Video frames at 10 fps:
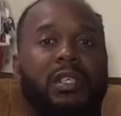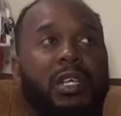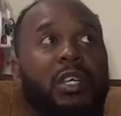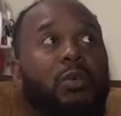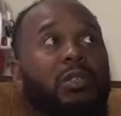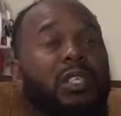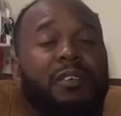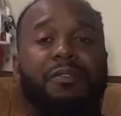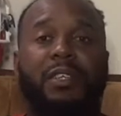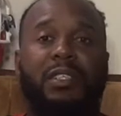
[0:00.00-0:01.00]
The Eagles
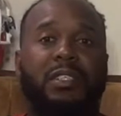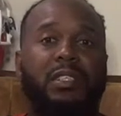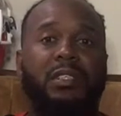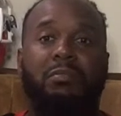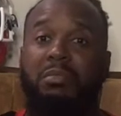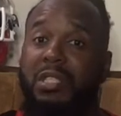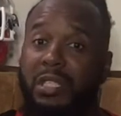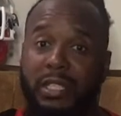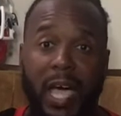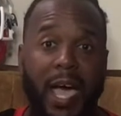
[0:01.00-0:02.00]
defense is
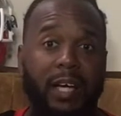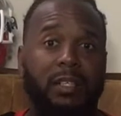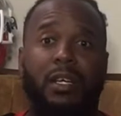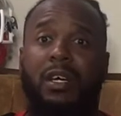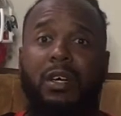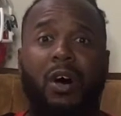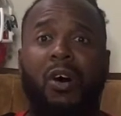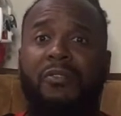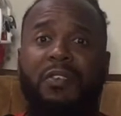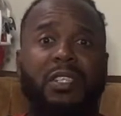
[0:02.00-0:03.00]
stacked,
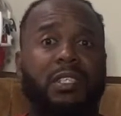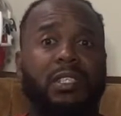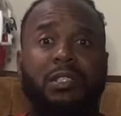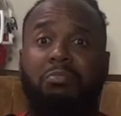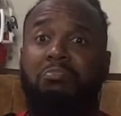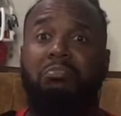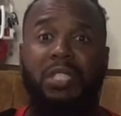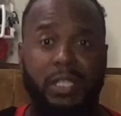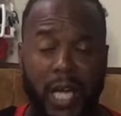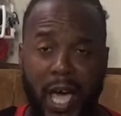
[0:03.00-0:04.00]
offense is
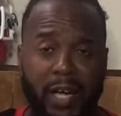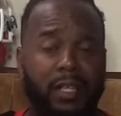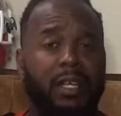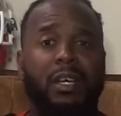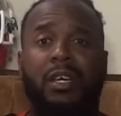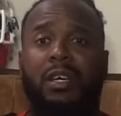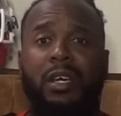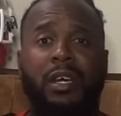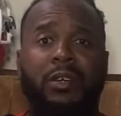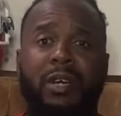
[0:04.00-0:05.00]
stacked,
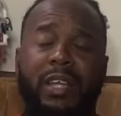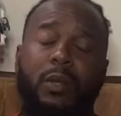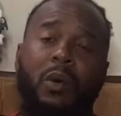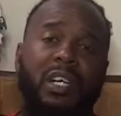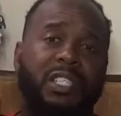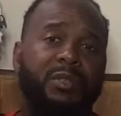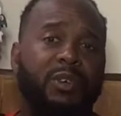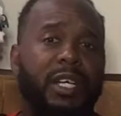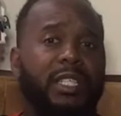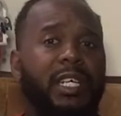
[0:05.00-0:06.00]
and you got the Washington
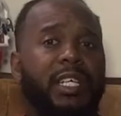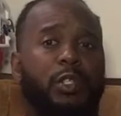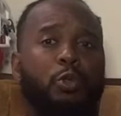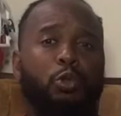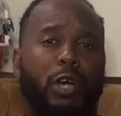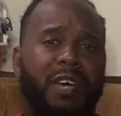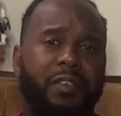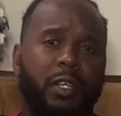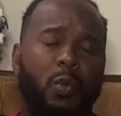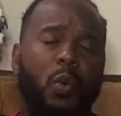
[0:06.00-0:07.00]
Redskins, who
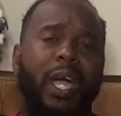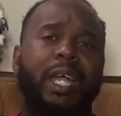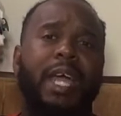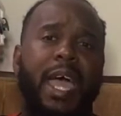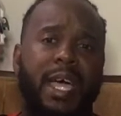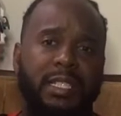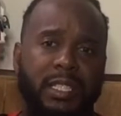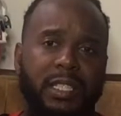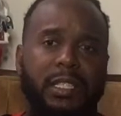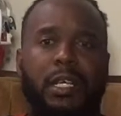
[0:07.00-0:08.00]
drafted Dwayne
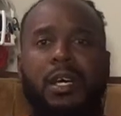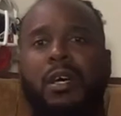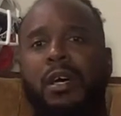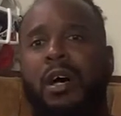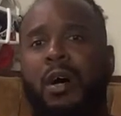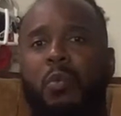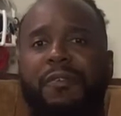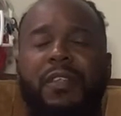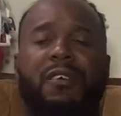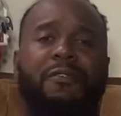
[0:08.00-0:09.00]
Haskins
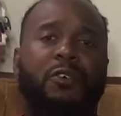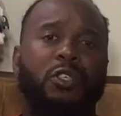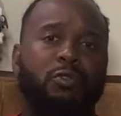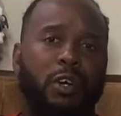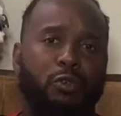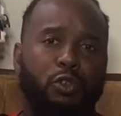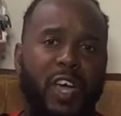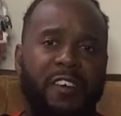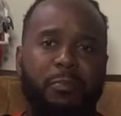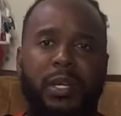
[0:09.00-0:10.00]
with their first round
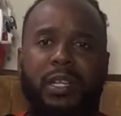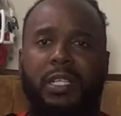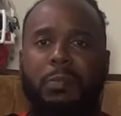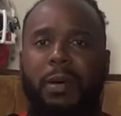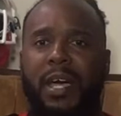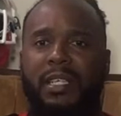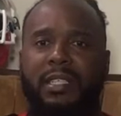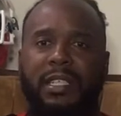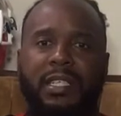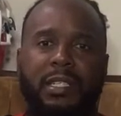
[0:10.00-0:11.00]
draft pick this past
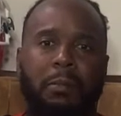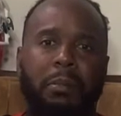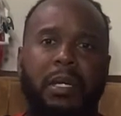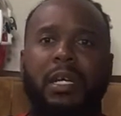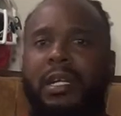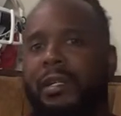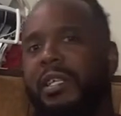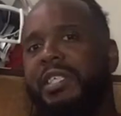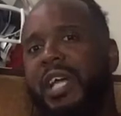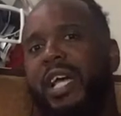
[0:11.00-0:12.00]
season, but it
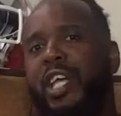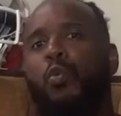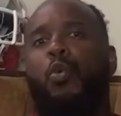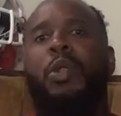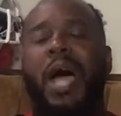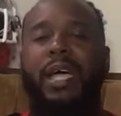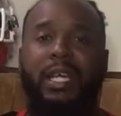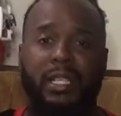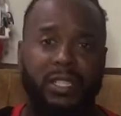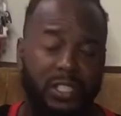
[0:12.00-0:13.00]
looks like he will not
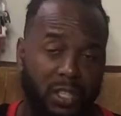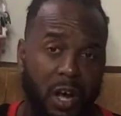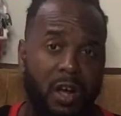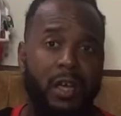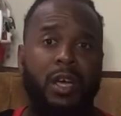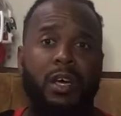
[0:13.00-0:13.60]
get the start.